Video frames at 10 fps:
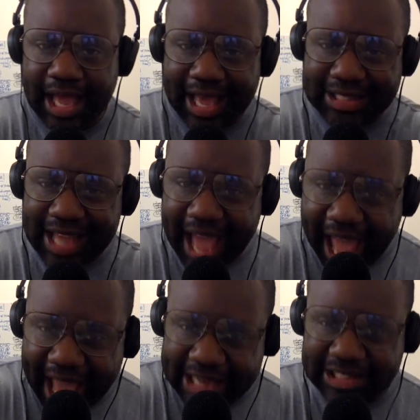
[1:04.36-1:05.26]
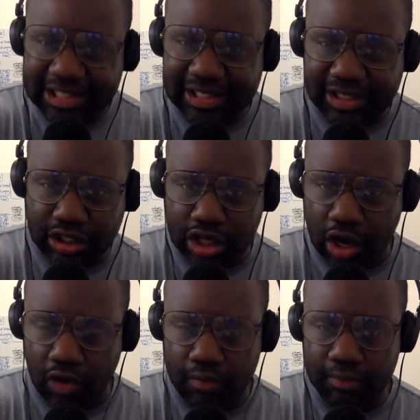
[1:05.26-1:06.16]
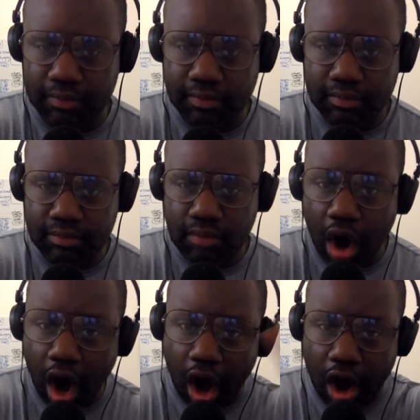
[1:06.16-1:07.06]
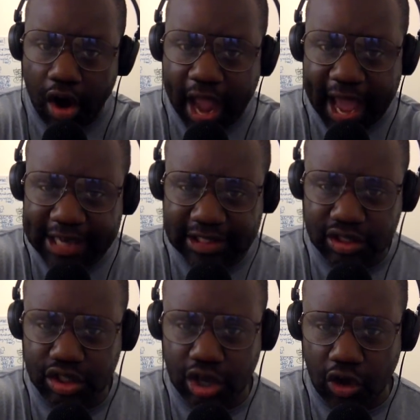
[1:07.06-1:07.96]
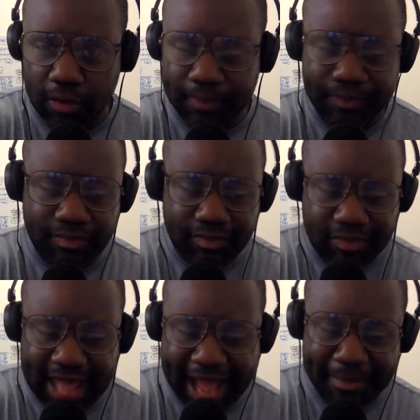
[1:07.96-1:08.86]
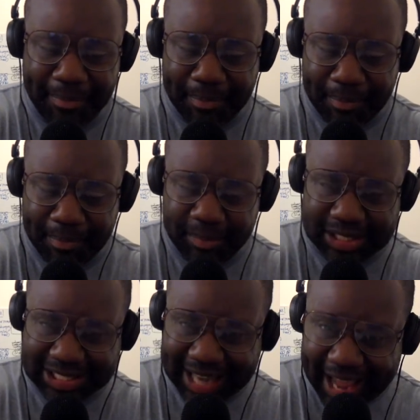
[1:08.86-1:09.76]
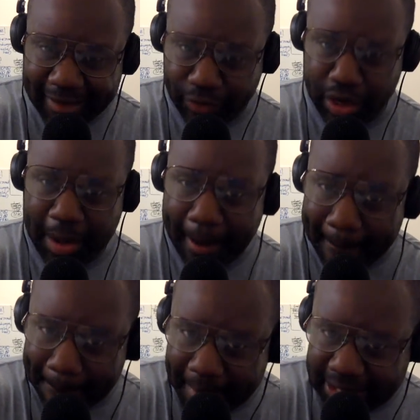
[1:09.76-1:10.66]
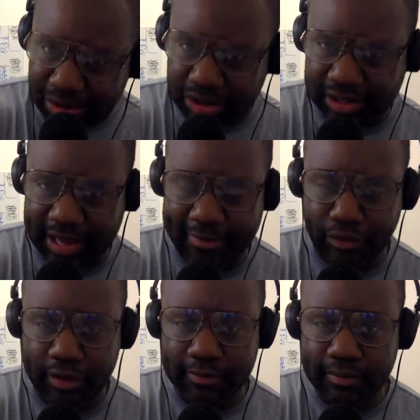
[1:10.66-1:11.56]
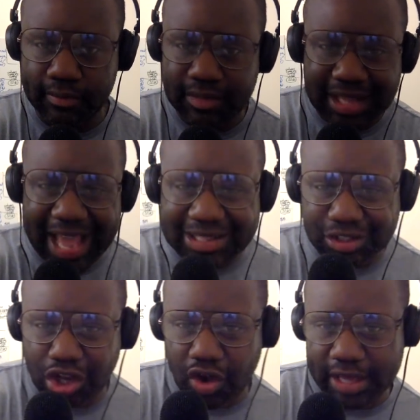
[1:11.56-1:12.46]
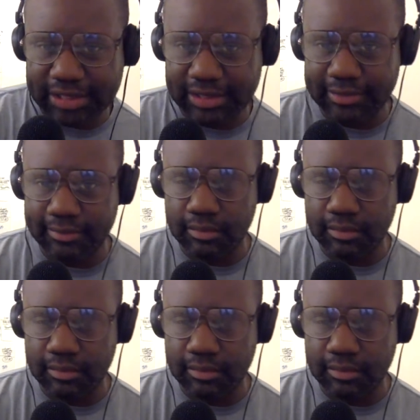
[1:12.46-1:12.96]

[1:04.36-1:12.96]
his actions show, or her actions show, that slavery, mental slavery, is a choice.